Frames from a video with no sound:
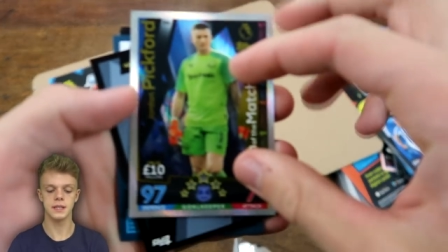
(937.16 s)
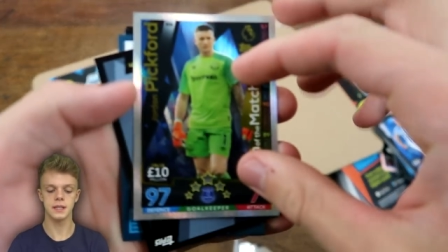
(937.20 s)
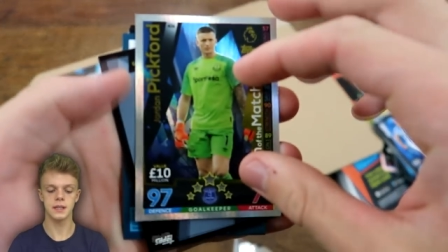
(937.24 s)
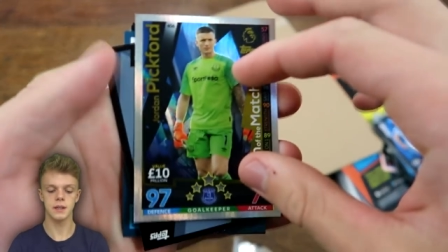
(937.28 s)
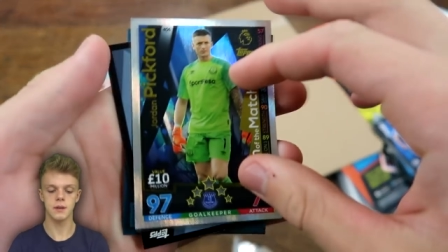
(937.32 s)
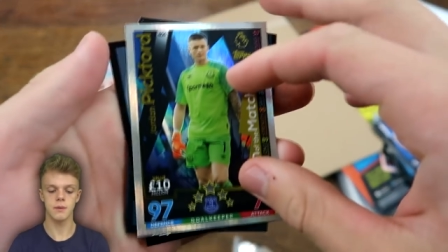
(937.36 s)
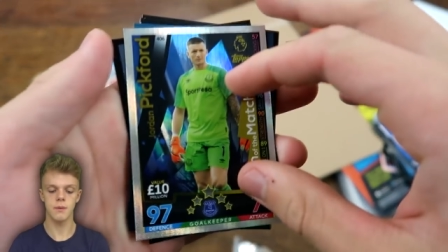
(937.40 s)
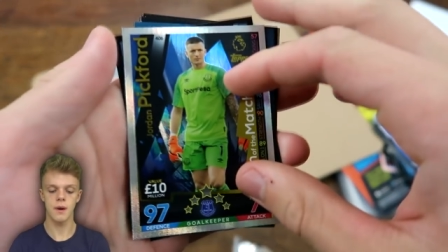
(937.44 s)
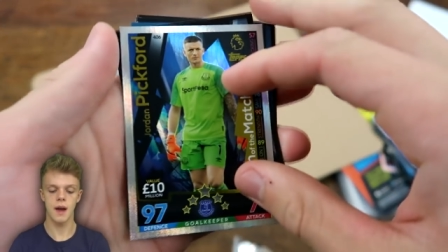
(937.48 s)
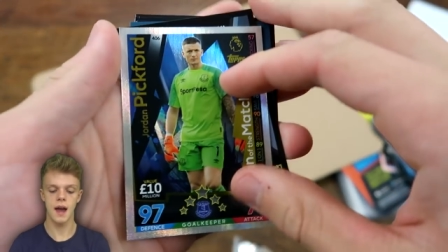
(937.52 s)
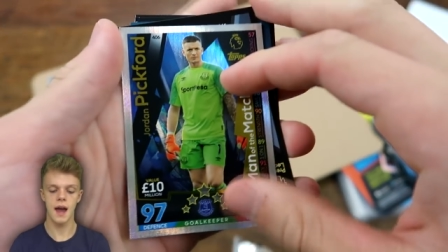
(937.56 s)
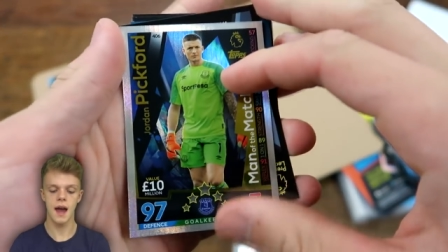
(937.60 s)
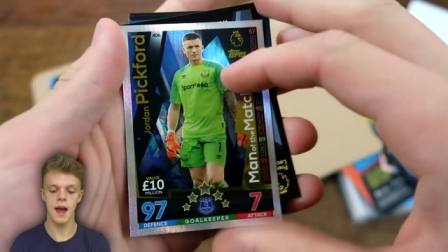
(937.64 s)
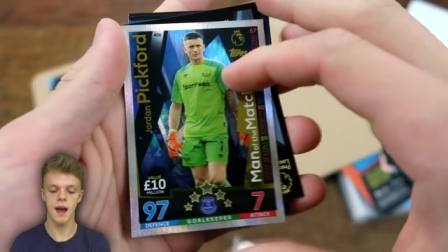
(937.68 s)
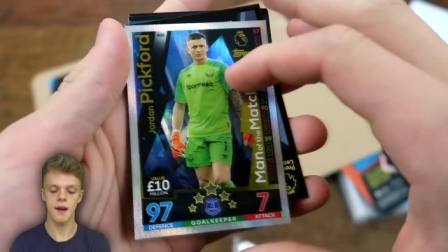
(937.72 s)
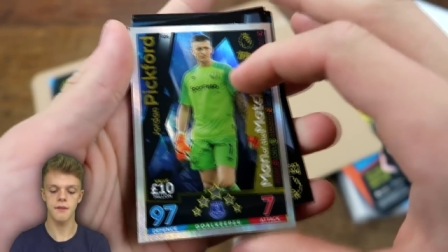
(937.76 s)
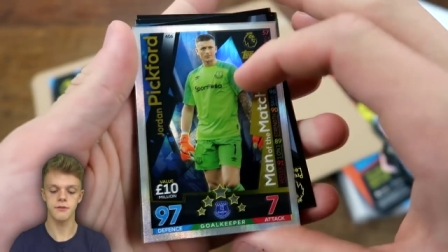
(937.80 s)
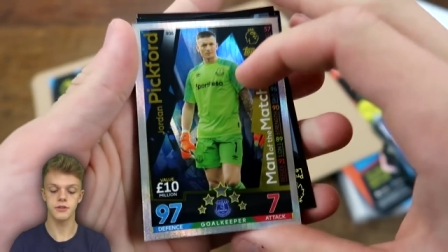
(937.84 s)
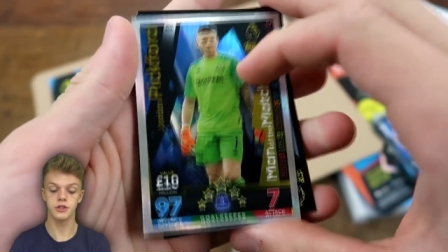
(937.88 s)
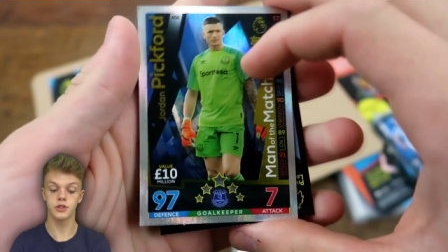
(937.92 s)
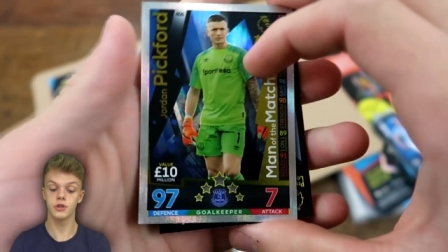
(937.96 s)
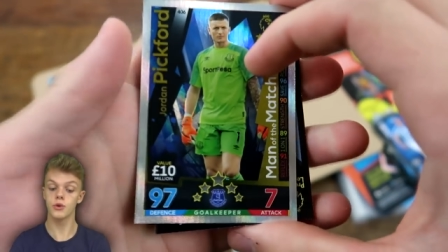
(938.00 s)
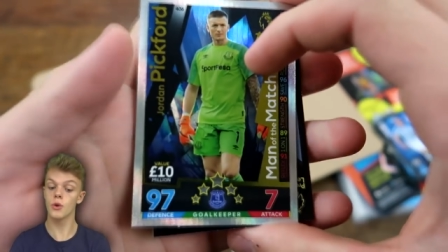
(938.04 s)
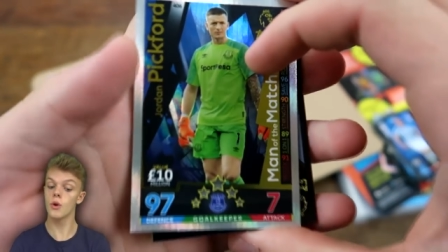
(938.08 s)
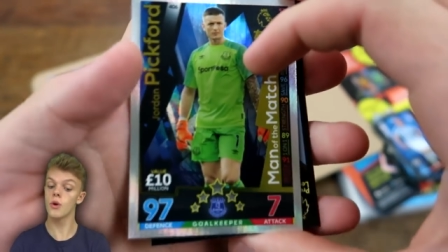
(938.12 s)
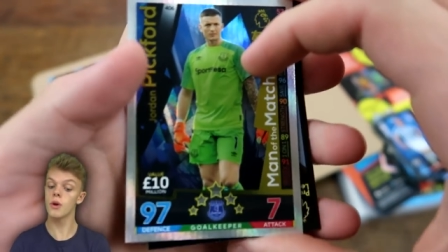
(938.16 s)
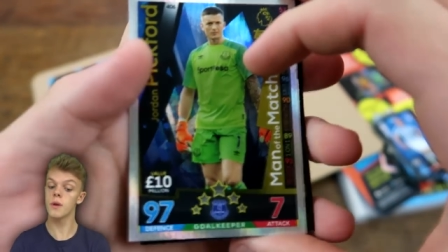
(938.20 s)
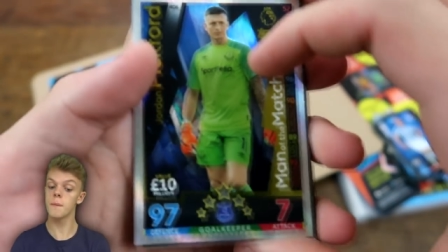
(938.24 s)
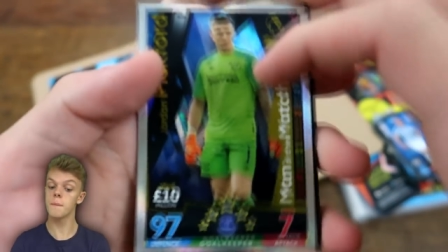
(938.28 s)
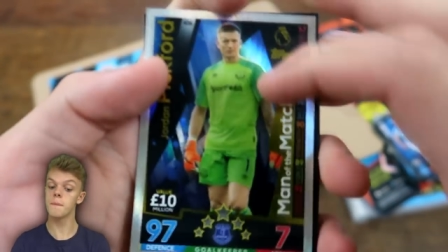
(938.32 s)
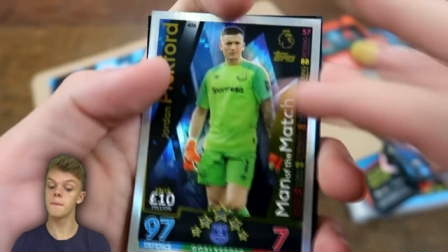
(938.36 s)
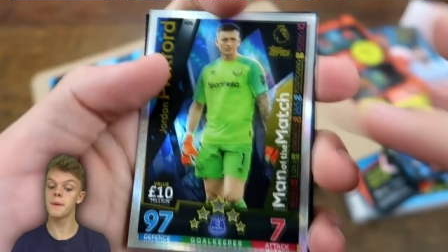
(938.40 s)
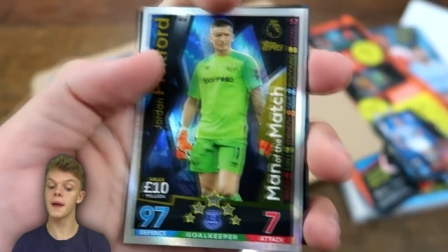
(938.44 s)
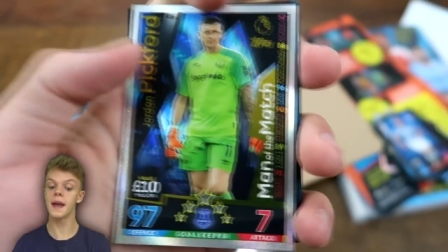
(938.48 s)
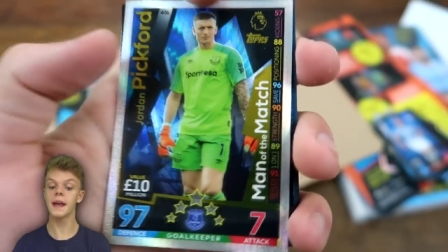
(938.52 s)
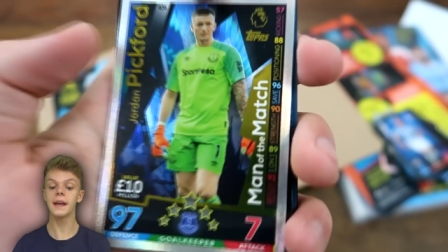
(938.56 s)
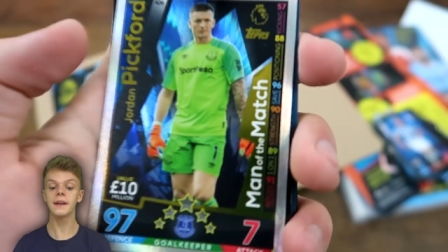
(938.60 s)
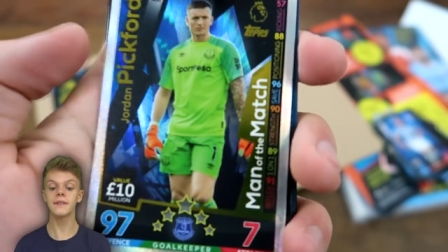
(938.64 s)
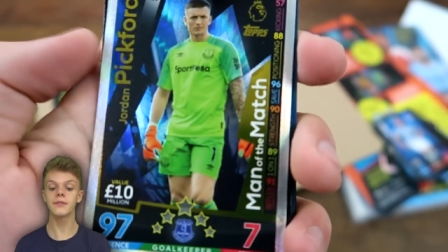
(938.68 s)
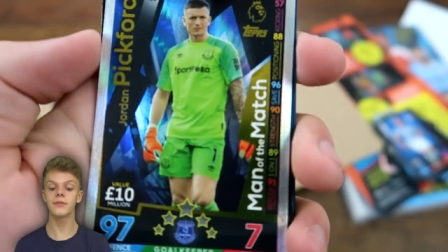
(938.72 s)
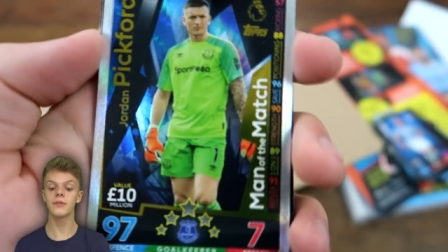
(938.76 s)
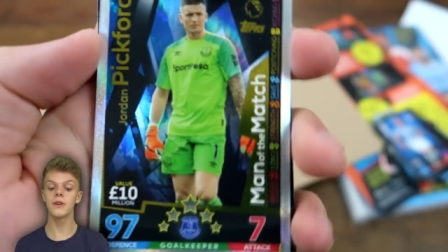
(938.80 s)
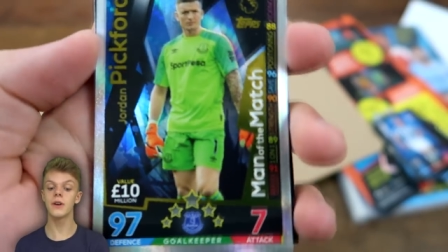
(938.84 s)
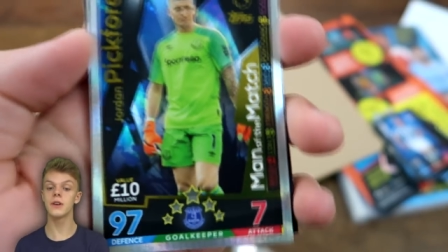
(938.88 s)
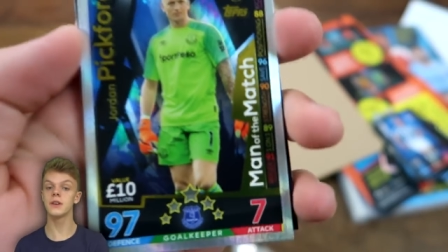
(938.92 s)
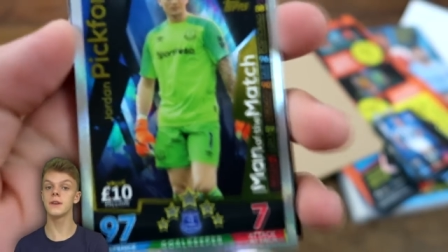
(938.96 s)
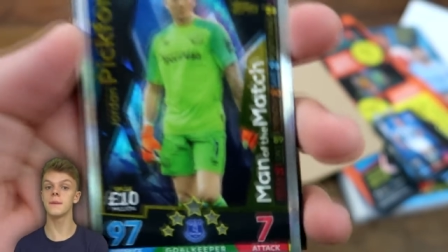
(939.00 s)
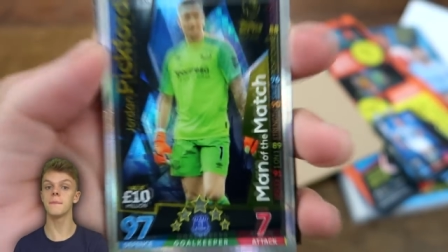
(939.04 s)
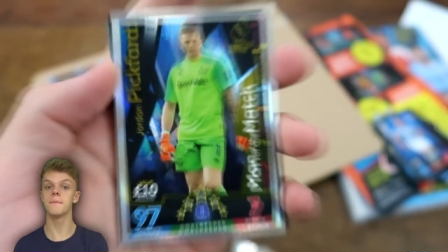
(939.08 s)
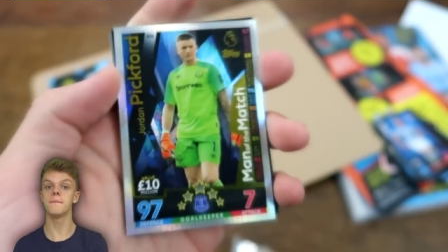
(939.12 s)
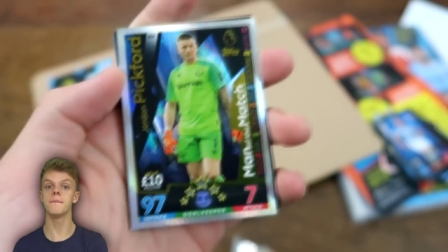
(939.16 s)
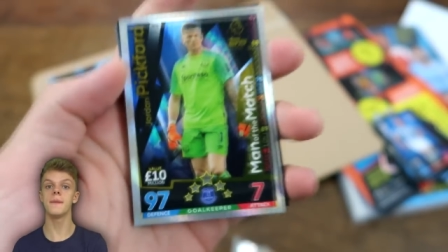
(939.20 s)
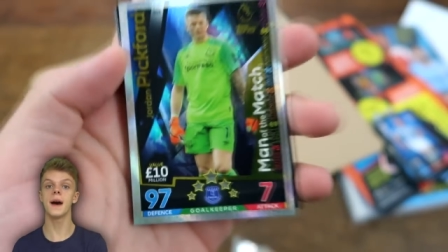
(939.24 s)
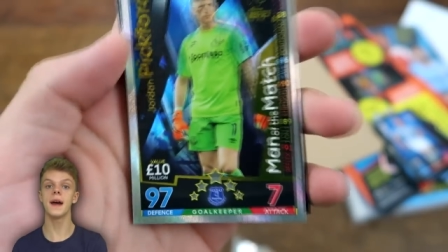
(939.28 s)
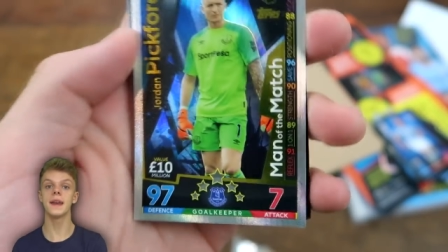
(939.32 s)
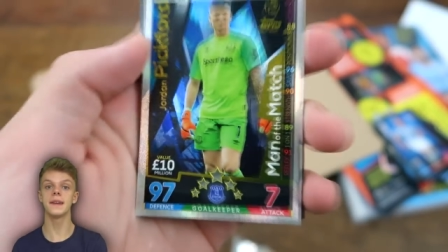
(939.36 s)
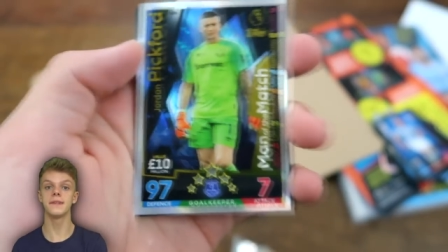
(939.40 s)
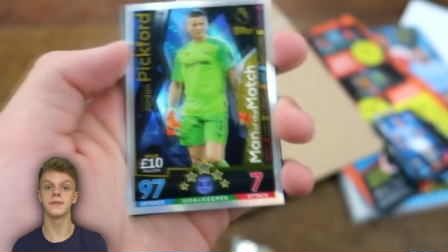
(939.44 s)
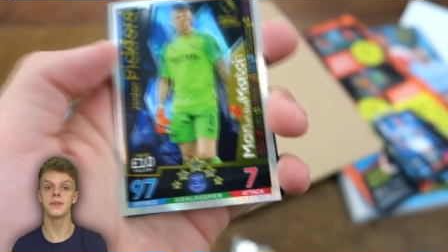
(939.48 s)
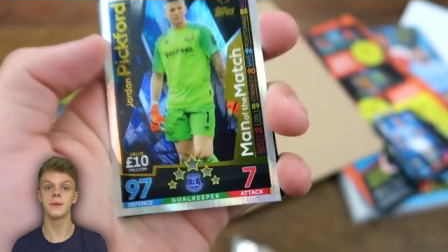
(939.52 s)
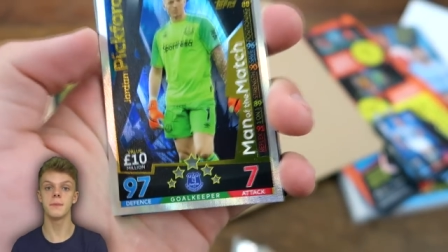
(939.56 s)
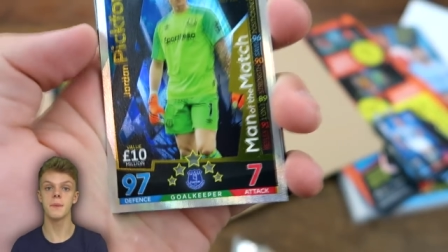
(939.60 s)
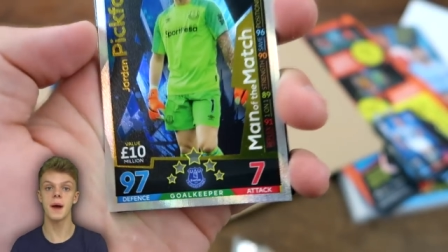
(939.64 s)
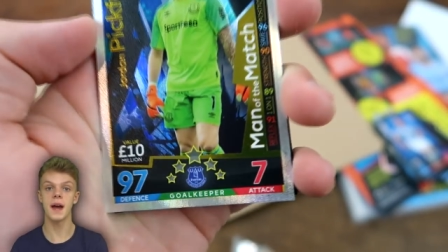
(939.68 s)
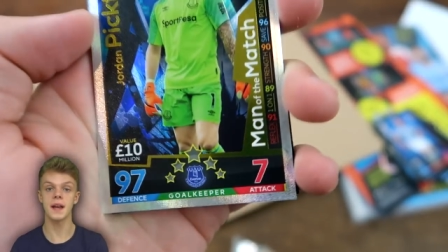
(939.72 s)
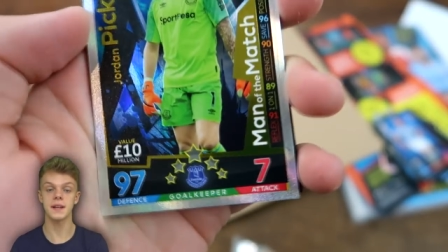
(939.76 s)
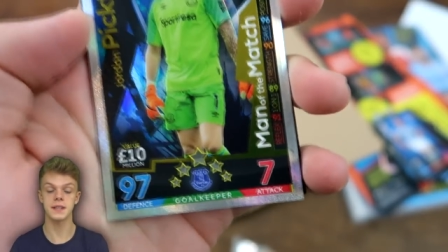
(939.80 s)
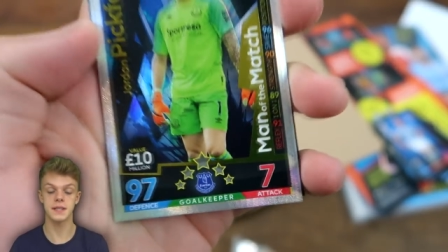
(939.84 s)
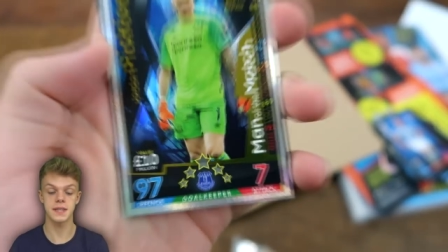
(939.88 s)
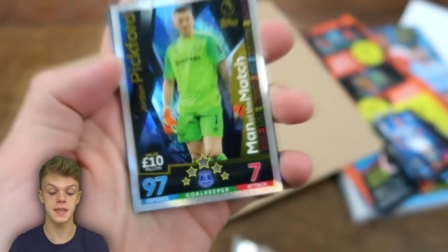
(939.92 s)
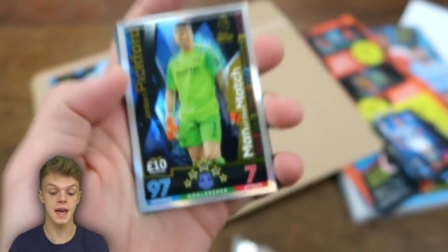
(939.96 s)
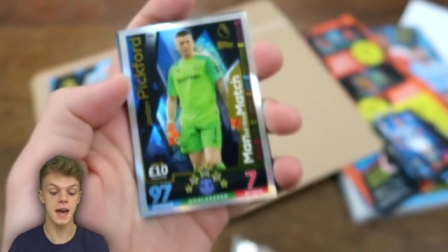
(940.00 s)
do have Jordan Pickford, man of the match.